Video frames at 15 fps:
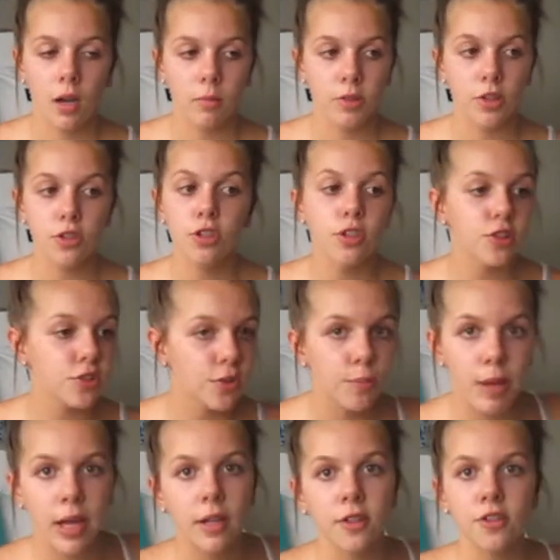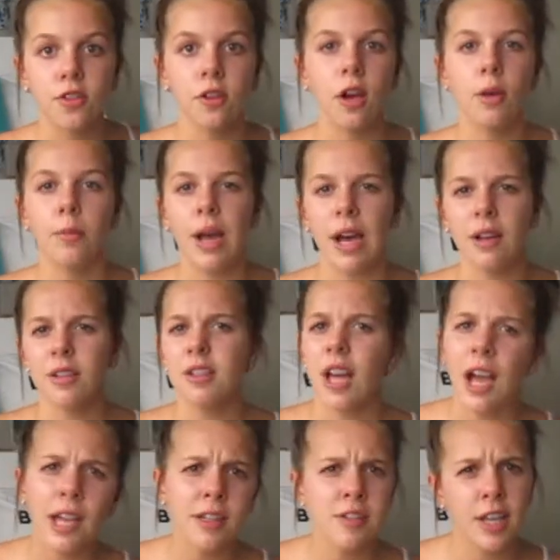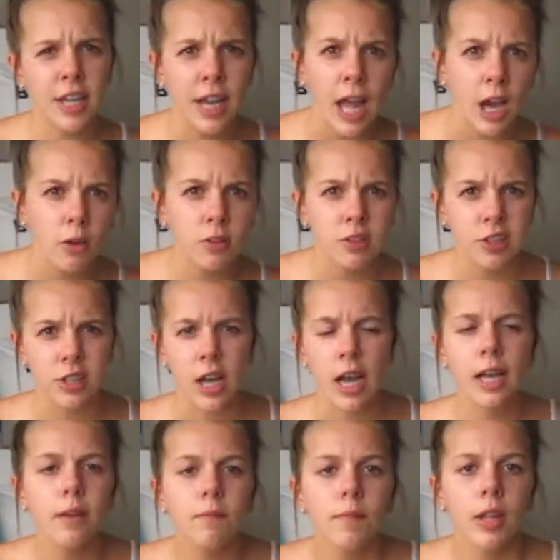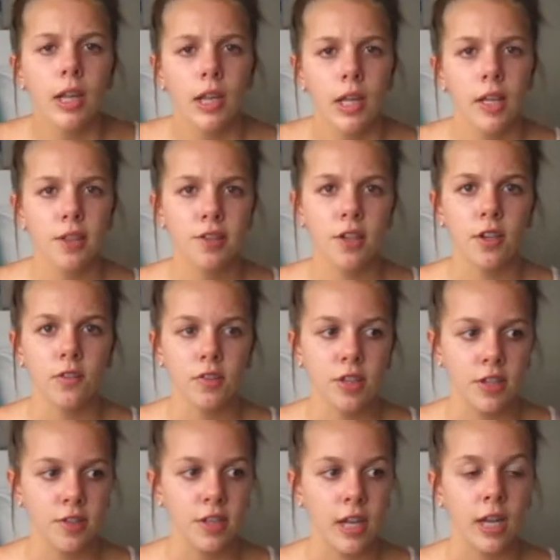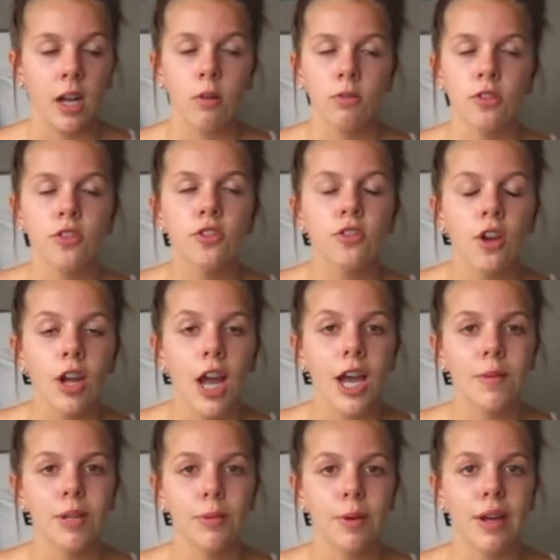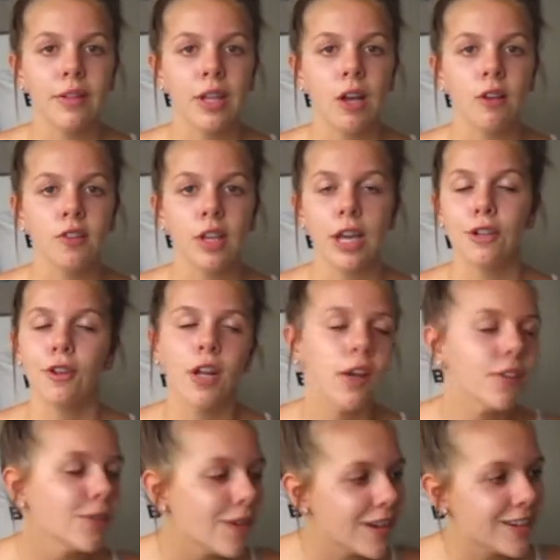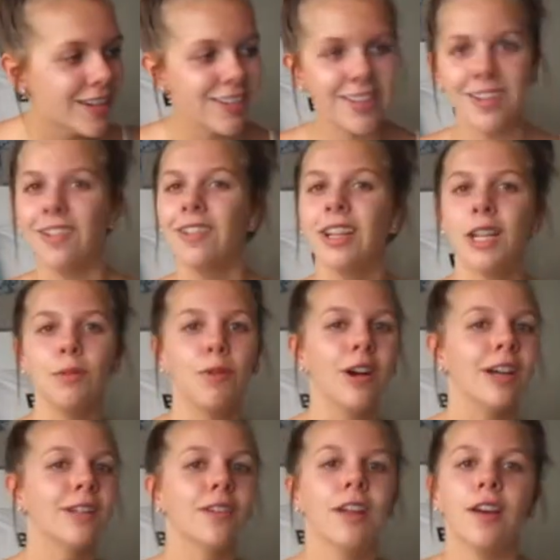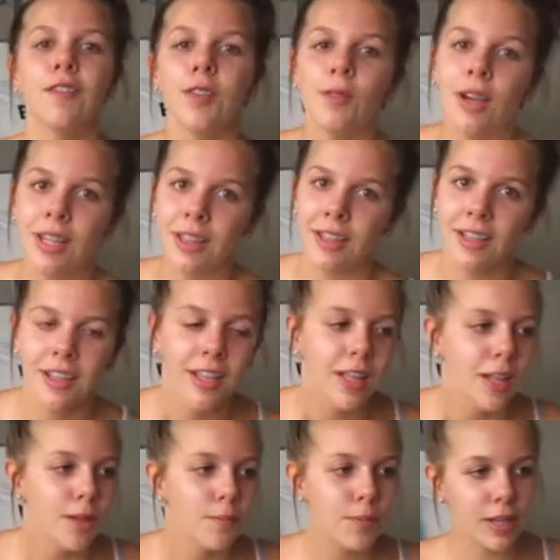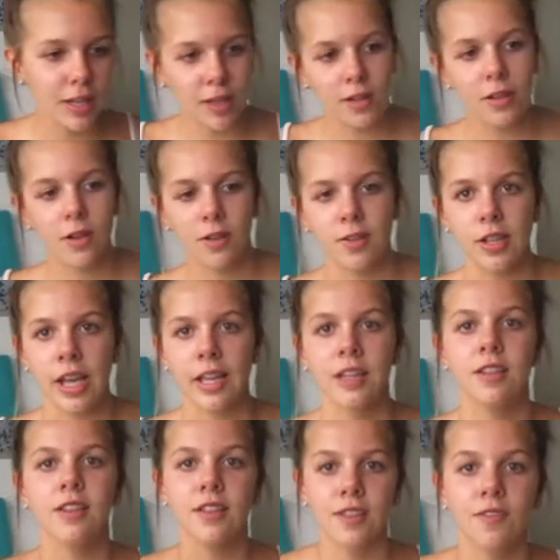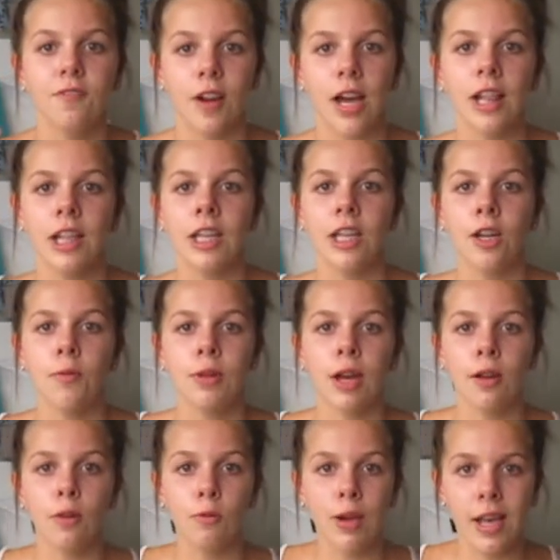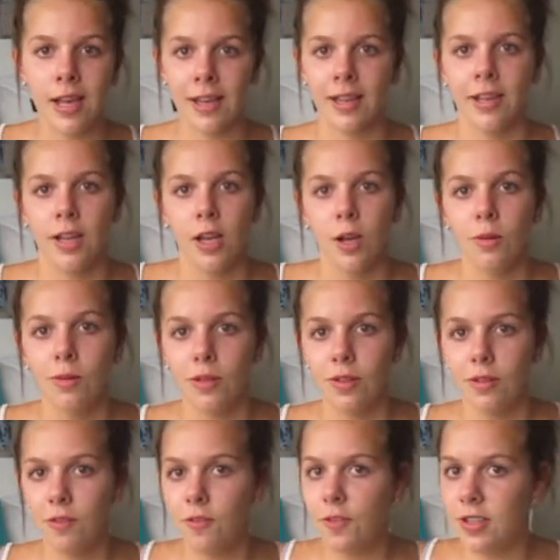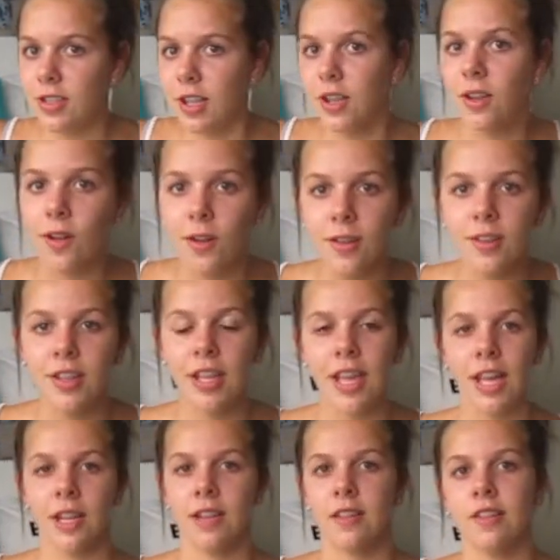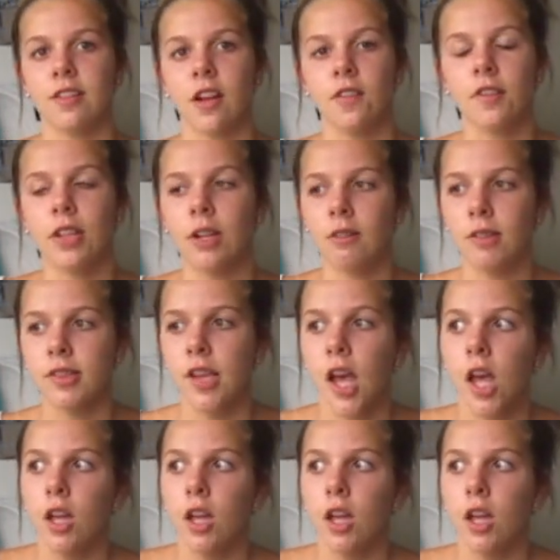So just to bed, so about 9-10 hours a night instead of 6 to 8, and I was so happy about that. I was like, I don't have to wear it to school anymore. I don't have to wear the bigger clothes. I can just finally, be able to wear fitted clothes again and stuff, and I was